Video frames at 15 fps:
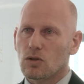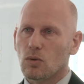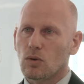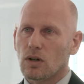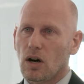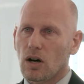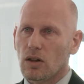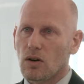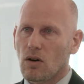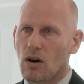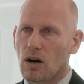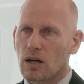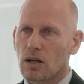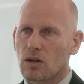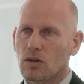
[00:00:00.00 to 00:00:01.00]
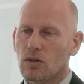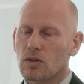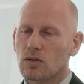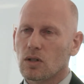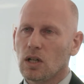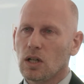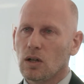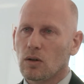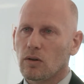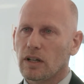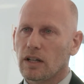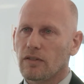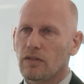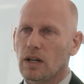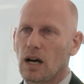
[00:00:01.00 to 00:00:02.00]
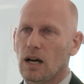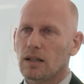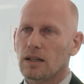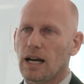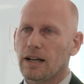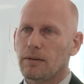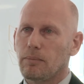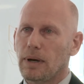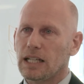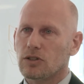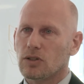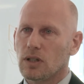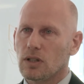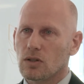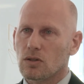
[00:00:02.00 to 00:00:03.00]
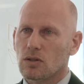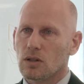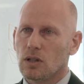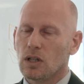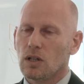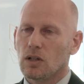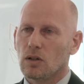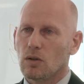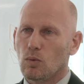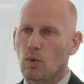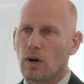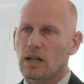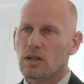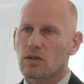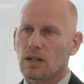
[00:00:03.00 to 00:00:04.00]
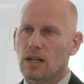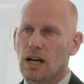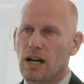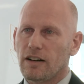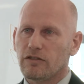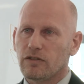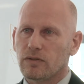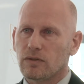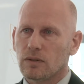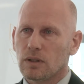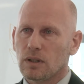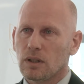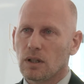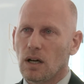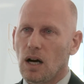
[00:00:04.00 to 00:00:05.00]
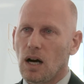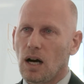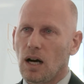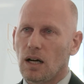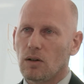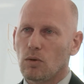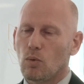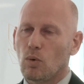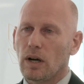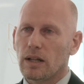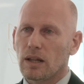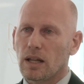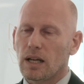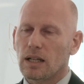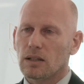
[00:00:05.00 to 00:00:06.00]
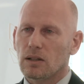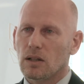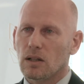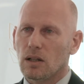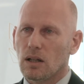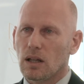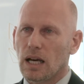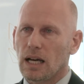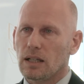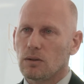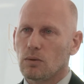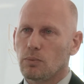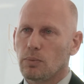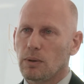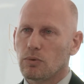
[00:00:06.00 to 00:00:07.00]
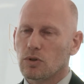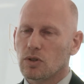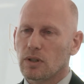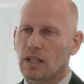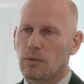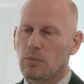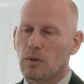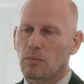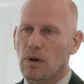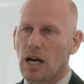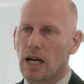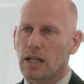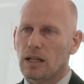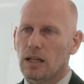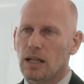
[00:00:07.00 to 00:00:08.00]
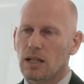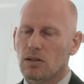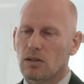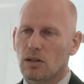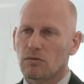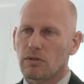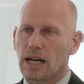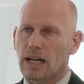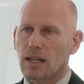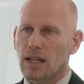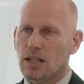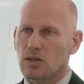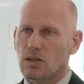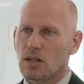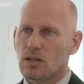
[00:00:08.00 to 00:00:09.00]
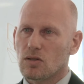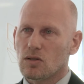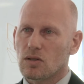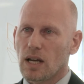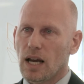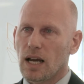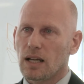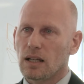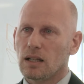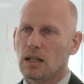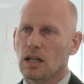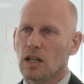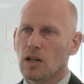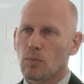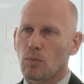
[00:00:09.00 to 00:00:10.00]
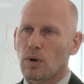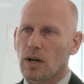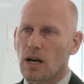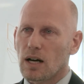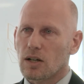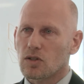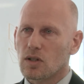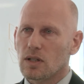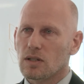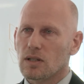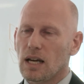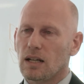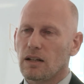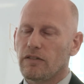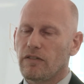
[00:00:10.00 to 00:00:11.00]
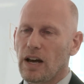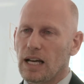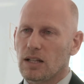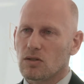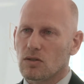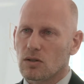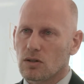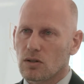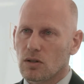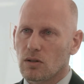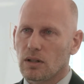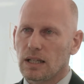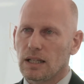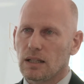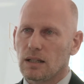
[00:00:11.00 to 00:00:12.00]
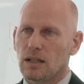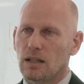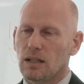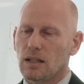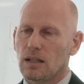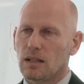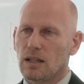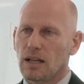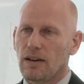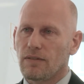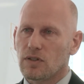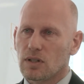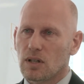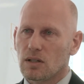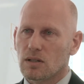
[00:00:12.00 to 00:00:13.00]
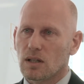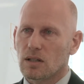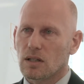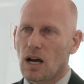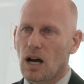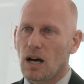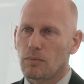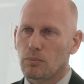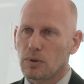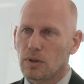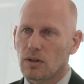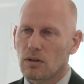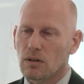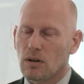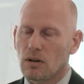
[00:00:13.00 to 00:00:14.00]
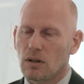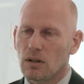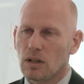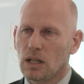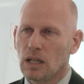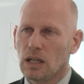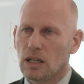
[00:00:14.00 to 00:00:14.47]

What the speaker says: or other articles or even online mentions. What is enough? One thing that people should keep in mind is the regulations say productions and events. So the emphasis is on plural.